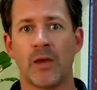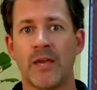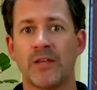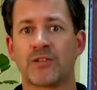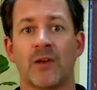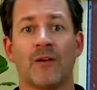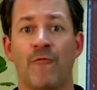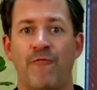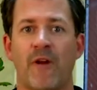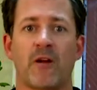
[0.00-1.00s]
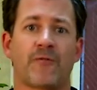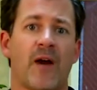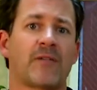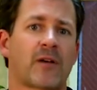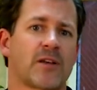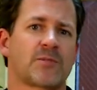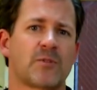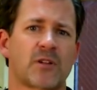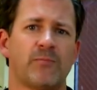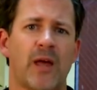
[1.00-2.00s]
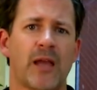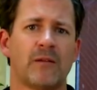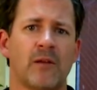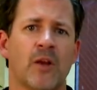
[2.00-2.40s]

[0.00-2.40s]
is verify the customer's complaint.